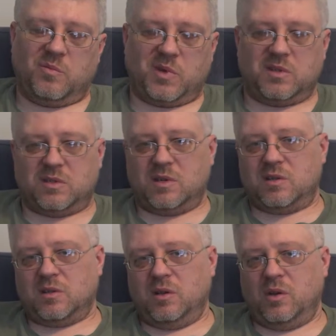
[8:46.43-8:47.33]
because
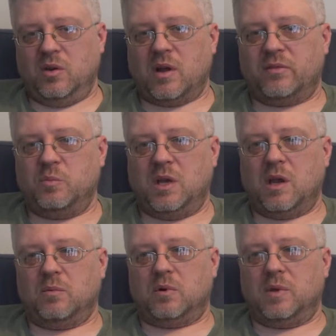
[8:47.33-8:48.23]
essentially you got to be
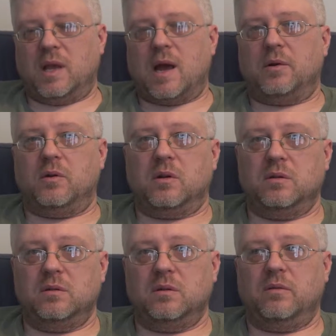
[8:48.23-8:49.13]
able to be counted on.
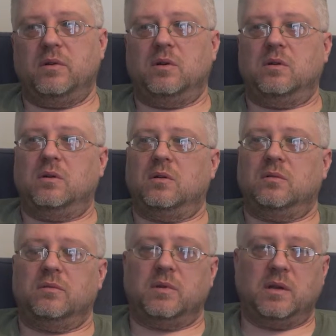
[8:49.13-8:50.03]
If you're,
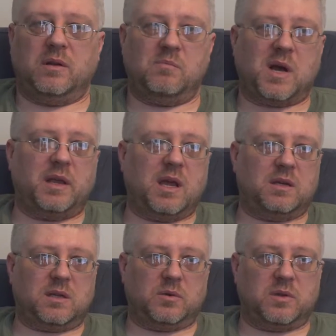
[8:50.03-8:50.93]
like in my
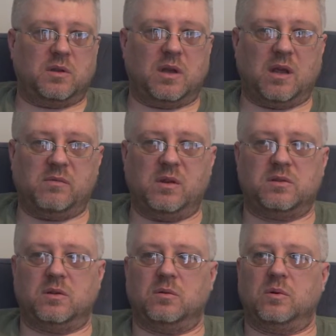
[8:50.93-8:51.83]
case, I was in the Navy,
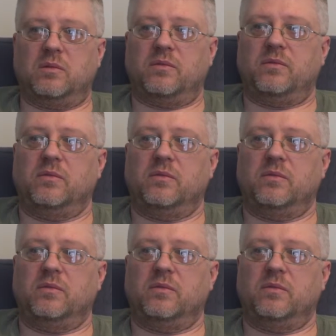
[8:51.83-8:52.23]
so if